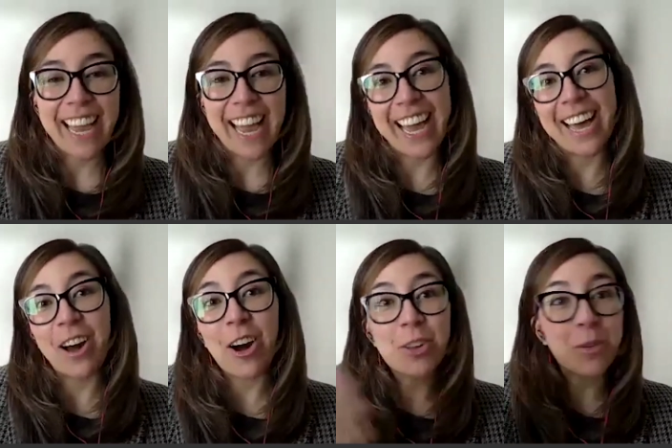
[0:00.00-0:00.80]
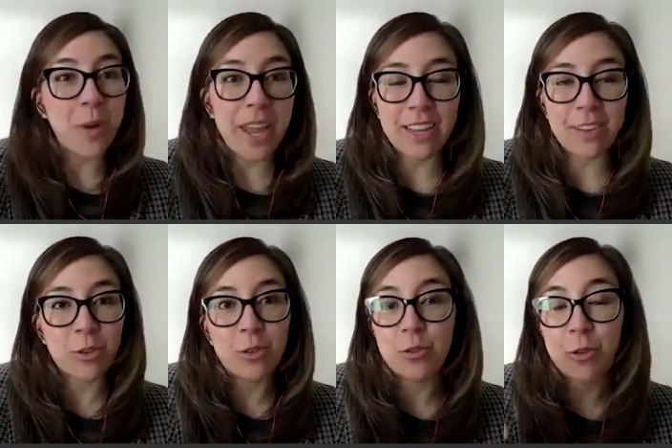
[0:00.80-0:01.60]
uh, all the way
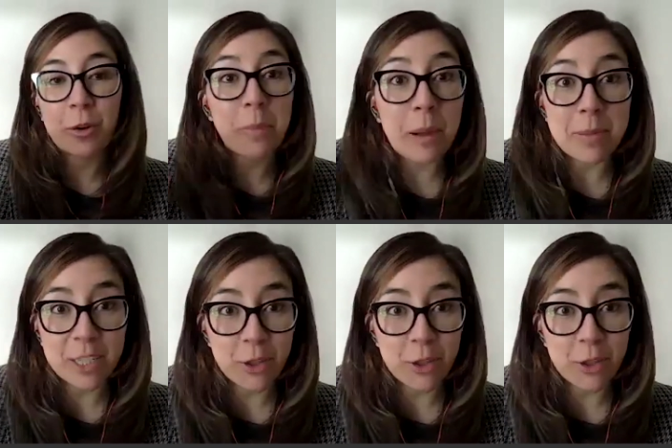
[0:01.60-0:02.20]
to sort of public